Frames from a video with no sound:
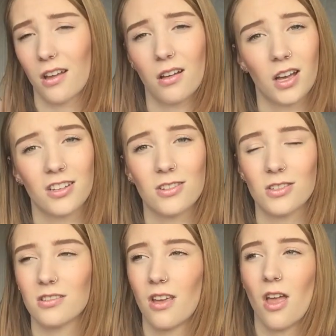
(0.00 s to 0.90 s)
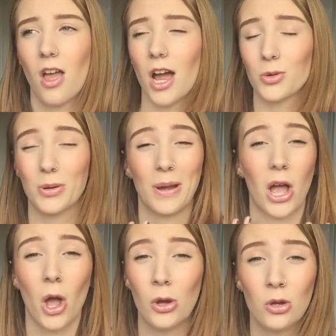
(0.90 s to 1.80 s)
oh, I just want to be at
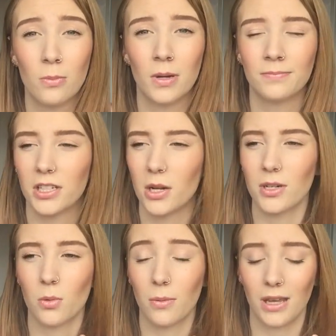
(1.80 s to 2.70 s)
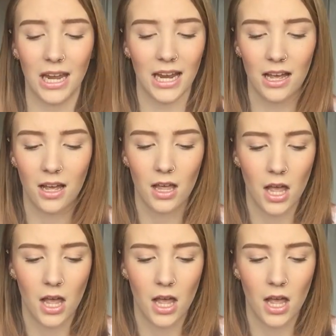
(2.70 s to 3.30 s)
home, you know, I don't want to be here.